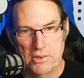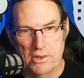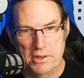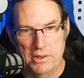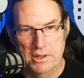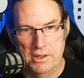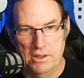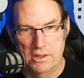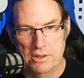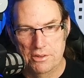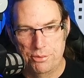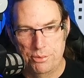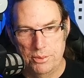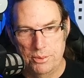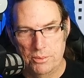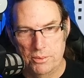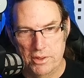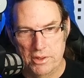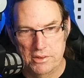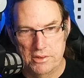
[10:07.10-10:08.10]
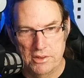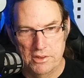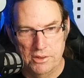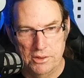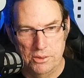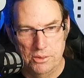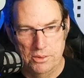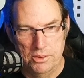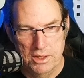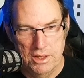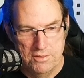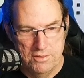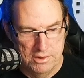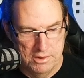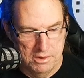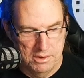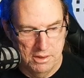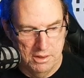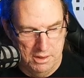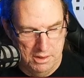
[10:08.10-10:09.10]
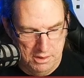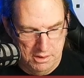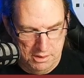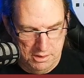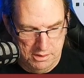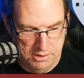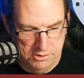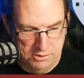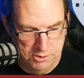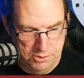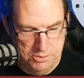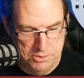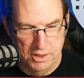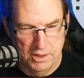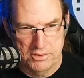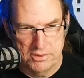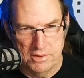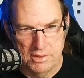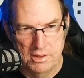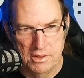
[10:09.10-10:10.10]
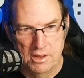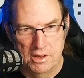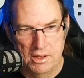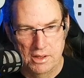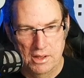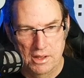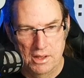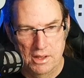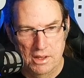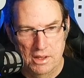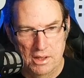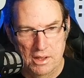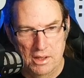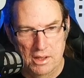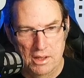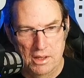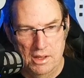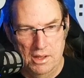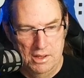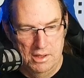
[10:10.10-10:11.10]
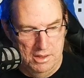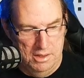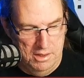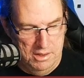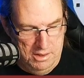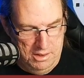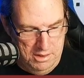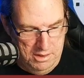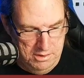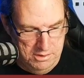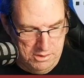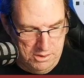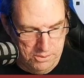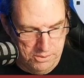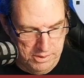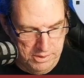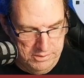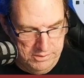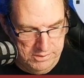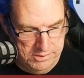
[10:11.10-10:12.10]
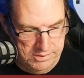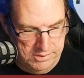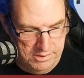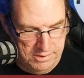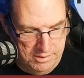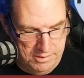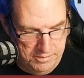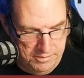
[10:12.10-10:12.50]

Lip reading: on here. If we wanted to do even 2 dozen donuts,